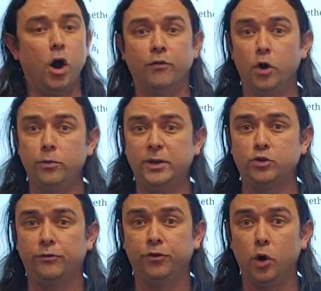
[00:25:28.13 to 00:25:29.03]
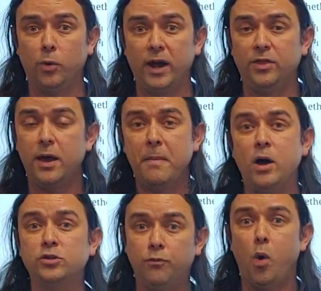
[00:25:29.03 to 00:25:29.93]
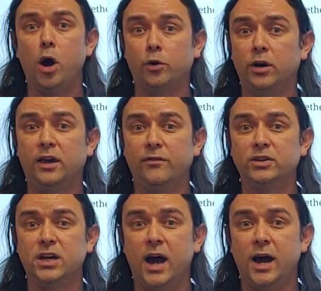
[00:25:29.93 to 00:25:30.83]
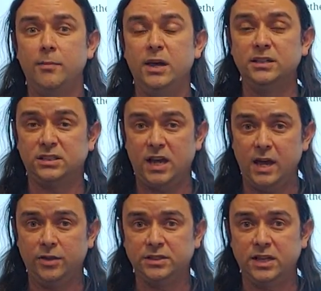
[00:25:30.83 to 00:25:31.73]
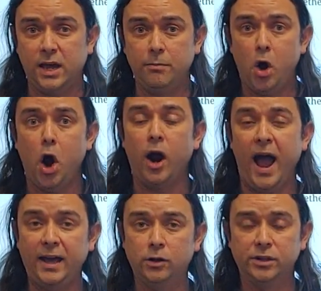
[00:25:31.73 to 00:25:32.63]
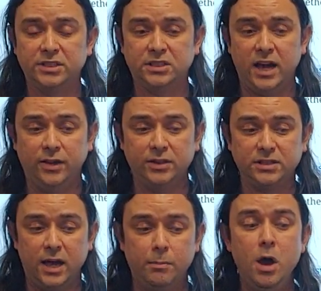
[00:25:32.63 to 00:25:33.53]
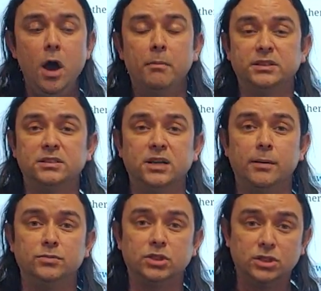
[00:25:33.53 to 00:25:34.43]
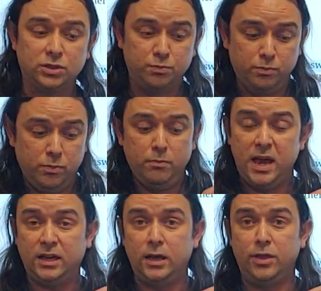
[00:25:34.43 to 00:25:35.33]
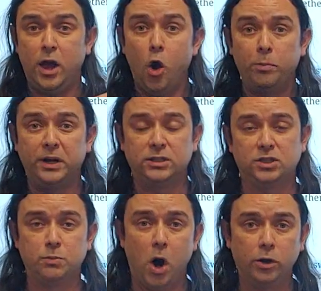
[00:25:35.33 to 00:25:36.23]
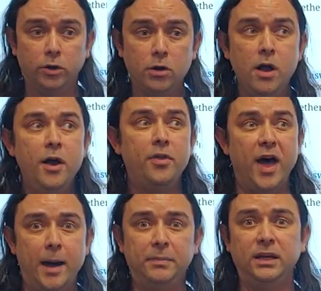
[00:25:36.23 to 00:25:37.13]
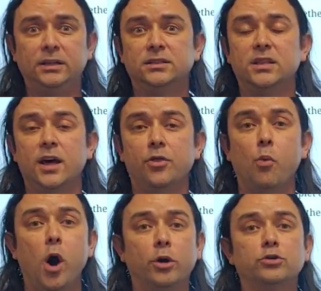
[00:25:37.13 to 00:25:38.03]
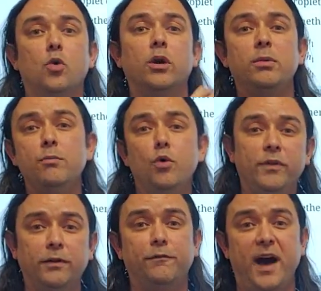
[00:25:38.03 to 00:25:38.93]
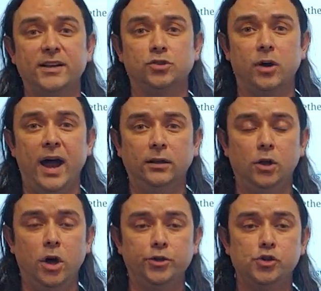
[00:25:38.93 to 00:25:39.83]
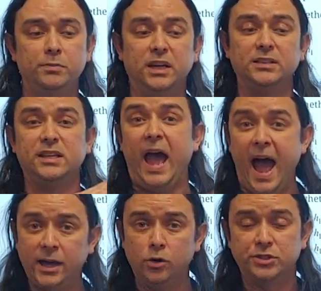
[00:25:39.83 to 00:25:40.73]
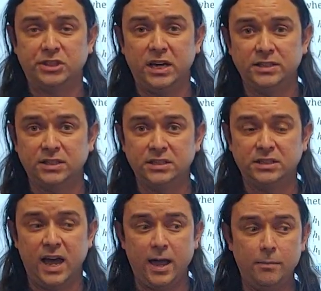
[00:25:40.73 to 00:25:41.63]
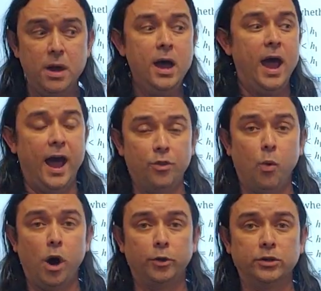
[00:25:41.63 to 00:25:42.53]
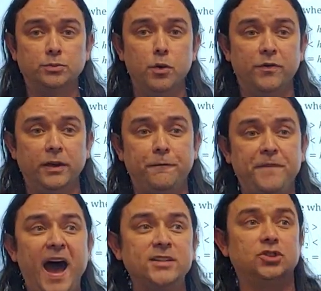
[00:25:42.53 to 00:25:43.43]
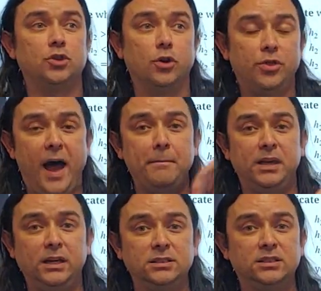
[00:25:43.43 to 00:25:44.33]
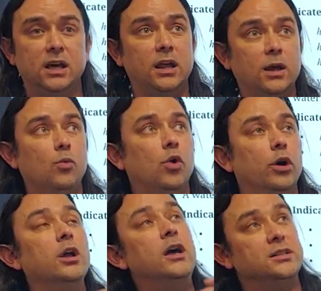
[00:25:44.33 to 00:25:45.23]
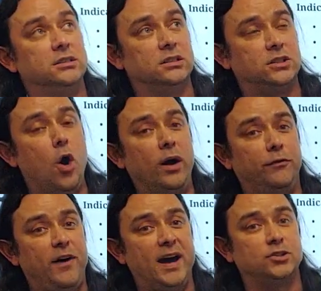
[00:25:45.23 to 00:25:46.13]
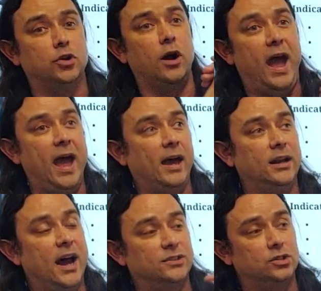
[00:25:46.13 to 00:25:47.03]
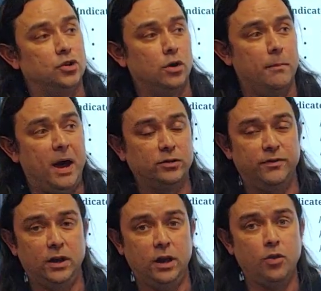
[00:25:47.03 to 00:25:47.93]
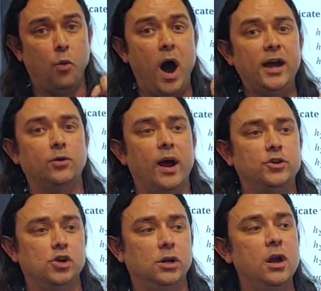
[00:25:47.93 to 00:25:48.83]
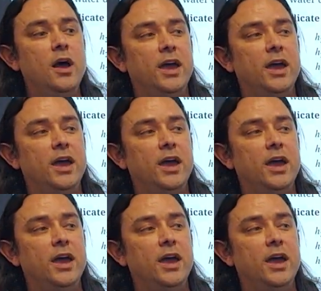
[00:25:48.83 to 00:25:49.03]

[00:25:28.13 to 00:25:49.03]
our volumetric flow rate, the amount of water in a given time is staying the same, our angle is staying the same, but since I'm making the opening smaller, that means that the water is going to be moving faster at launch. Because the angle stays the same and the water is moving faster, that means that it would, since it's going faster and has a certain amount of it in the y direction,